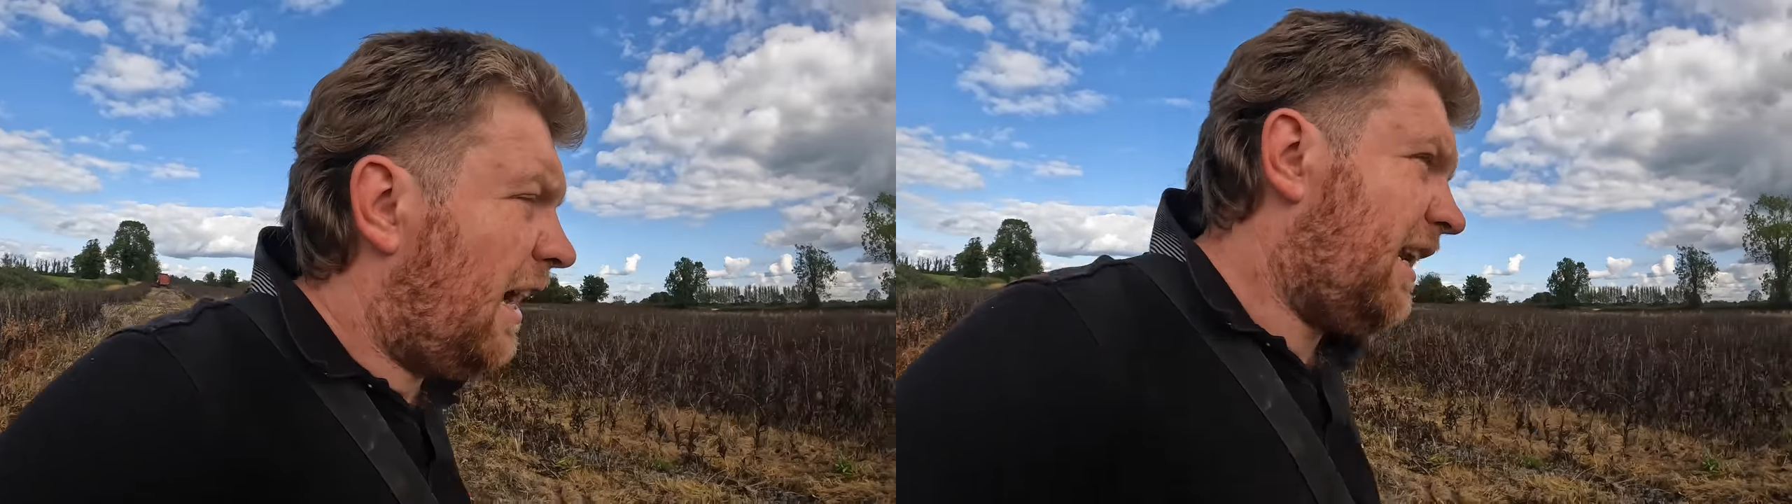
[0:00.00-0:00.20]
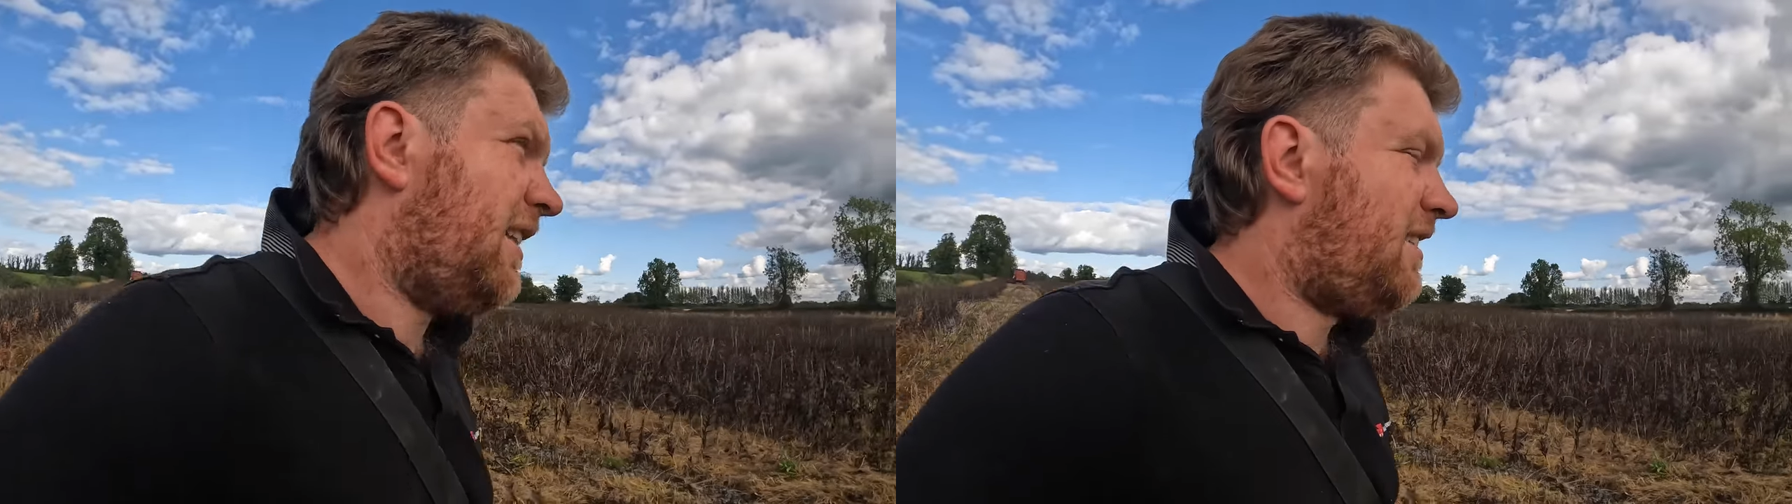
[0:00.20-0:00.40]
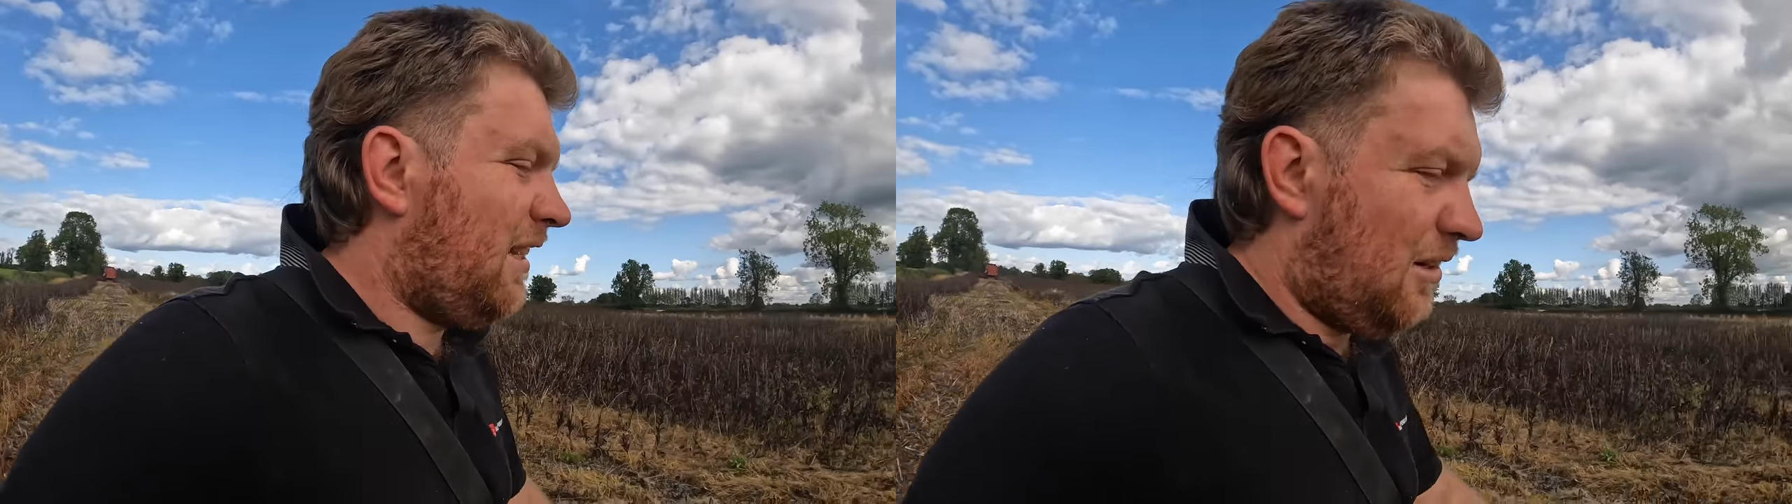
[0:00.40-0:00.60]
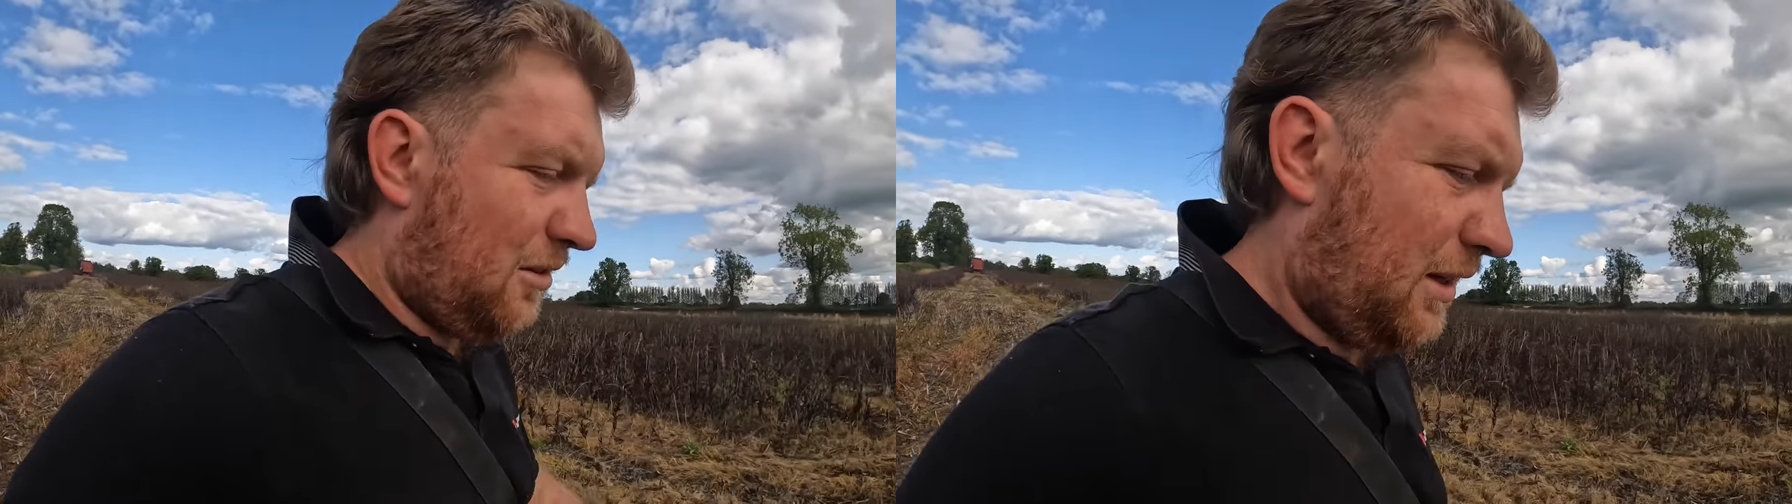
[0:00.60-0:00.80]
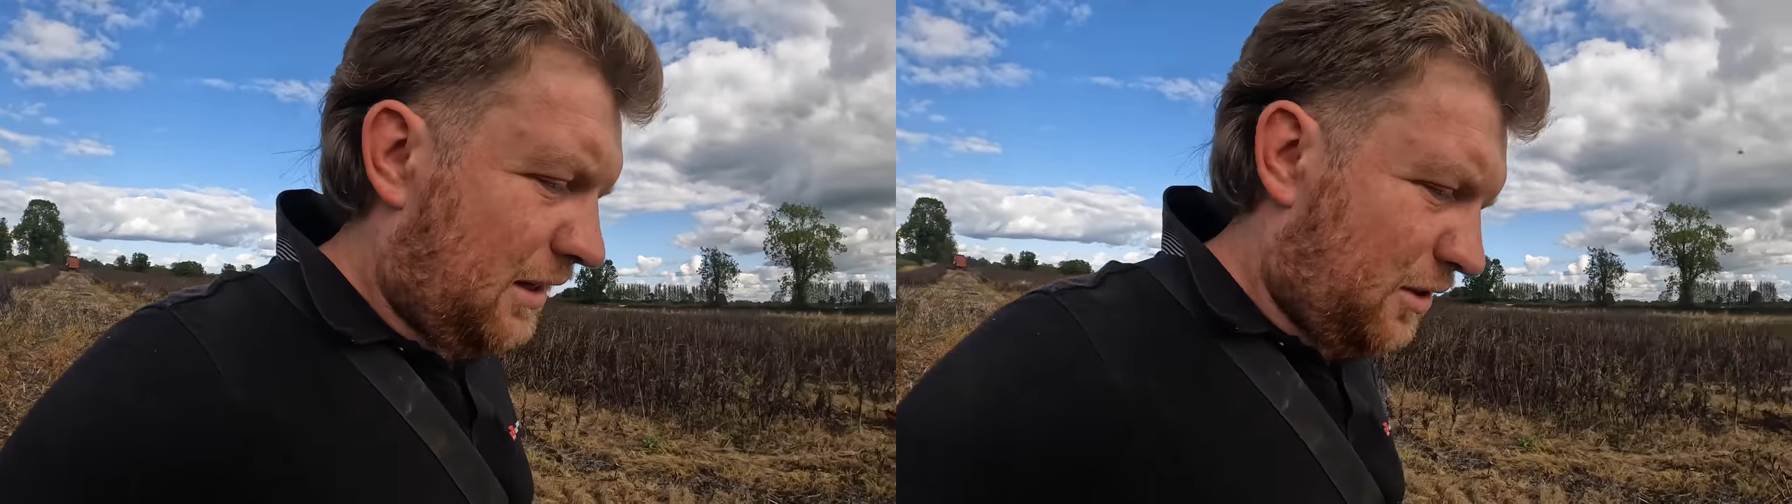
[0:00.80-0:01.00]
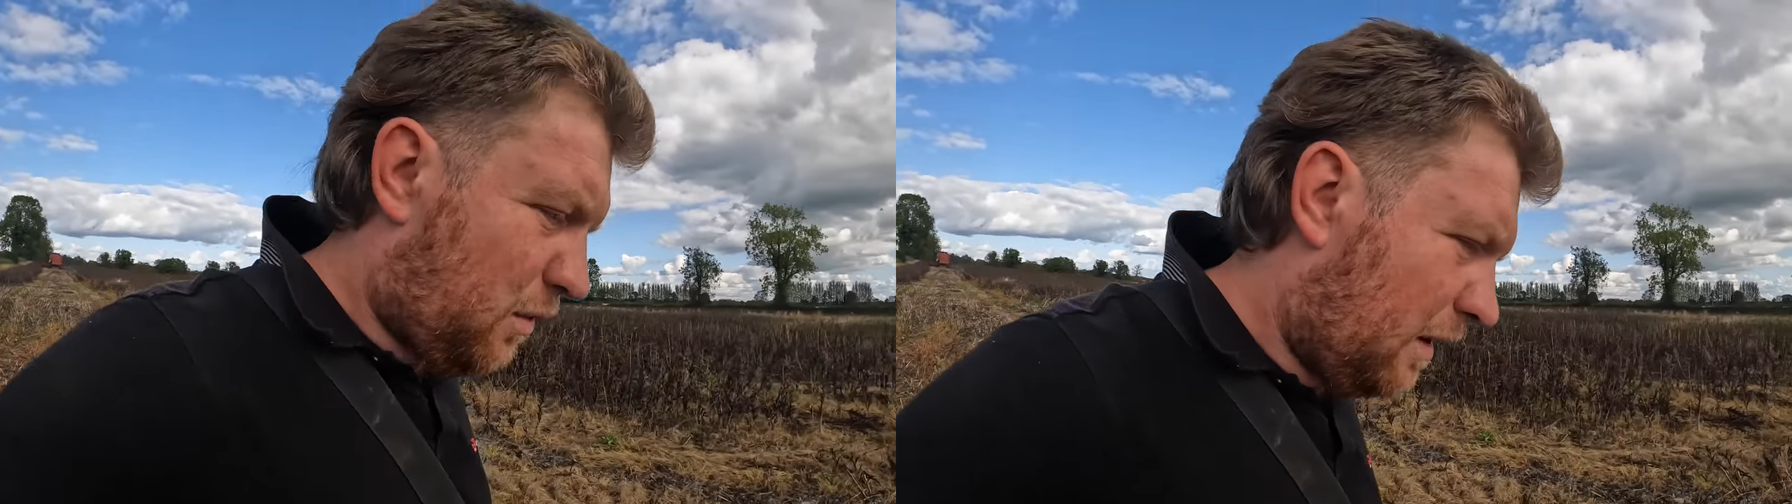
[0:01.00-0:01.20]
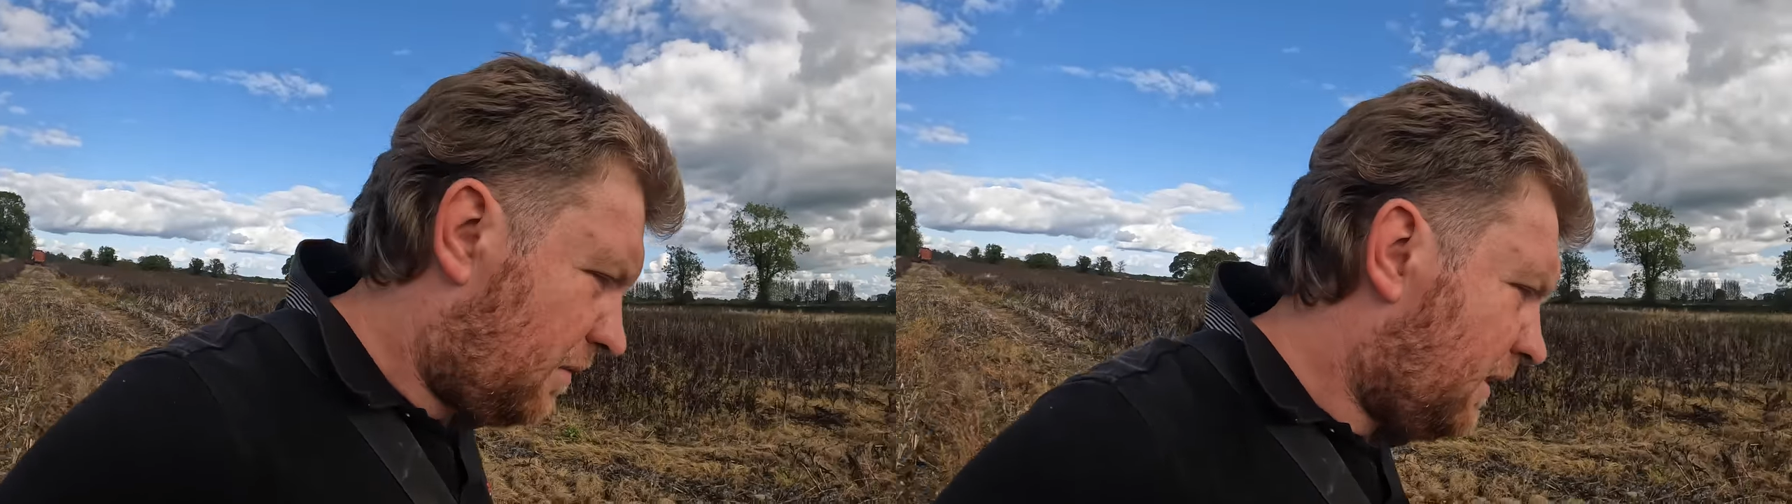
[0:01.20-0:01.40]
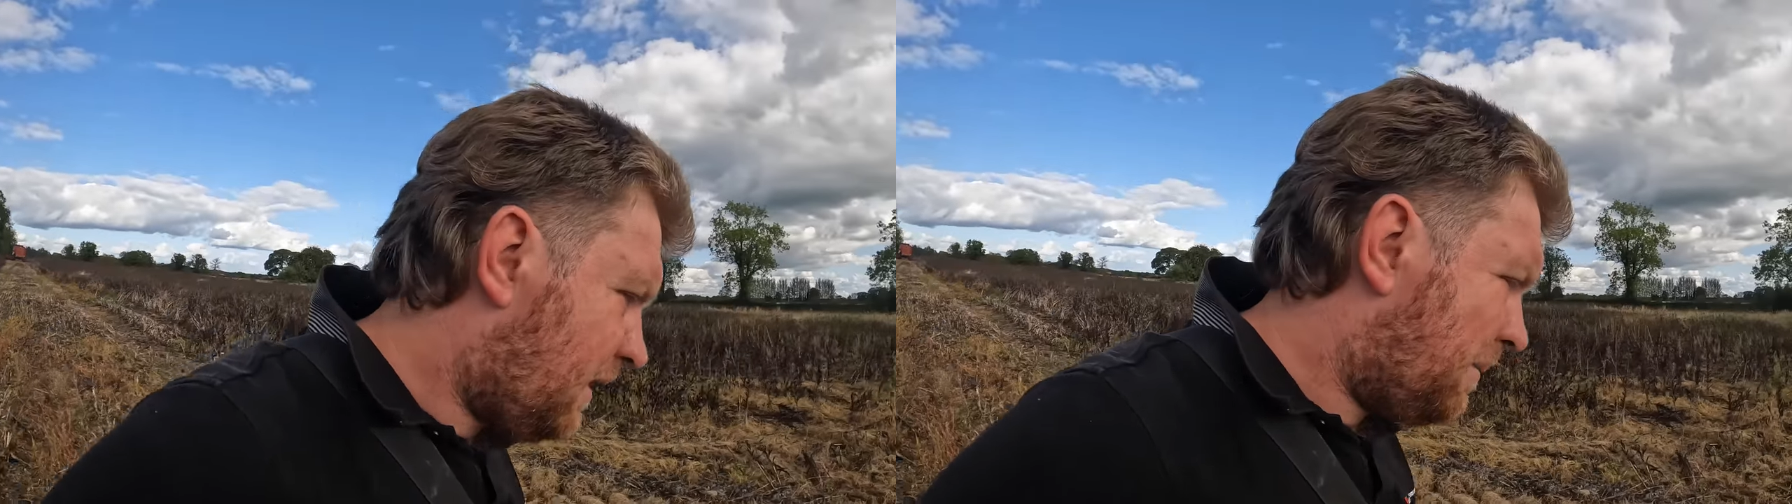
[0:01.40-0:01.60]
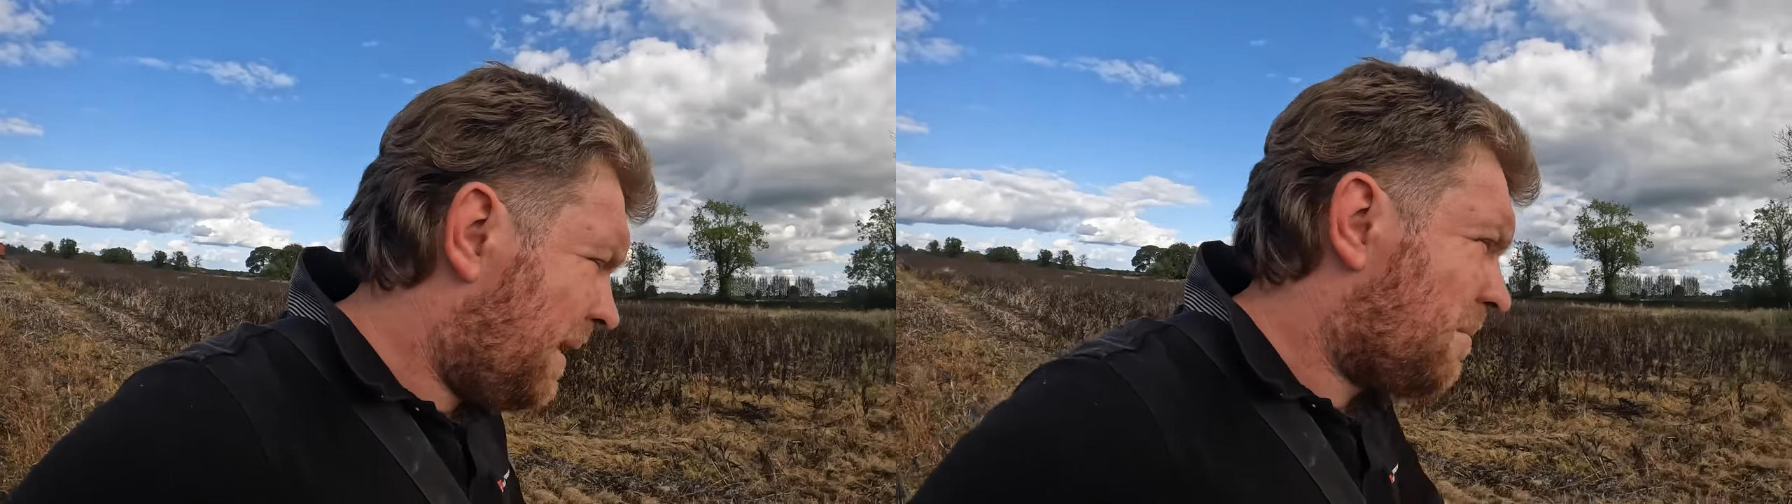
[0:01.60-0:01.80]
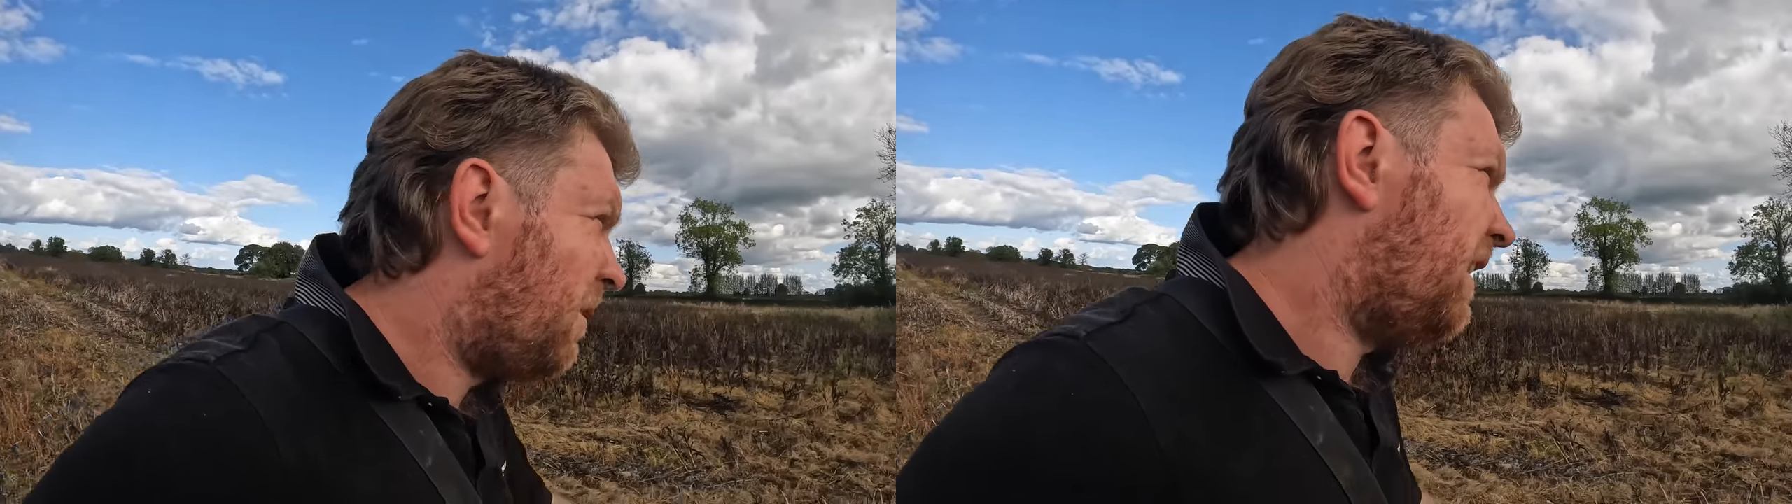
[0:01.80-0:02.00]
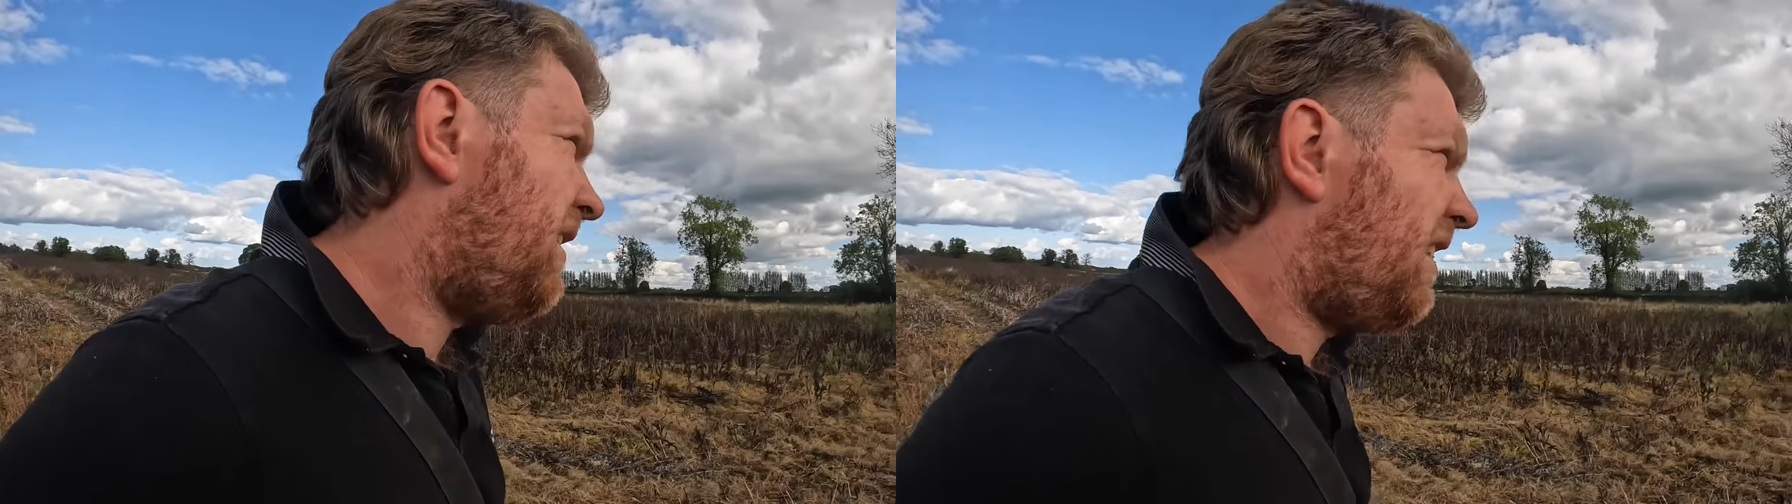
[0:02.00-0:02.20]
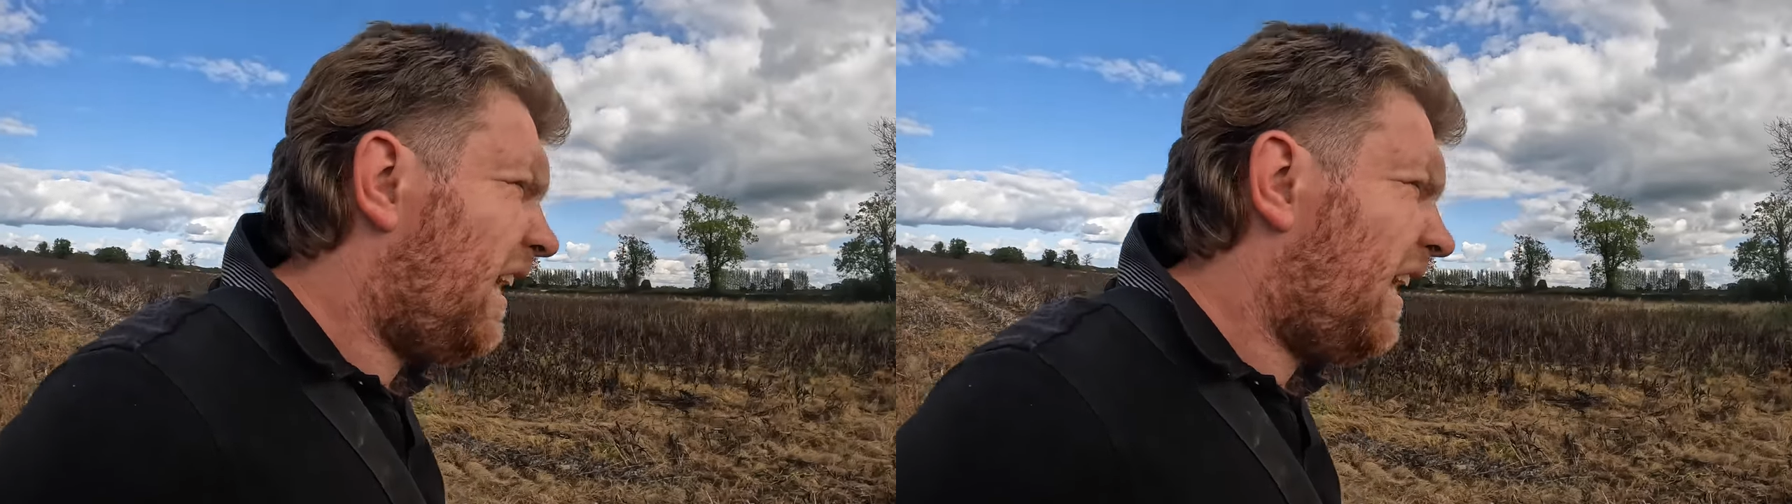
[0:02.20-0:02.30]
and it's still only the 12th of September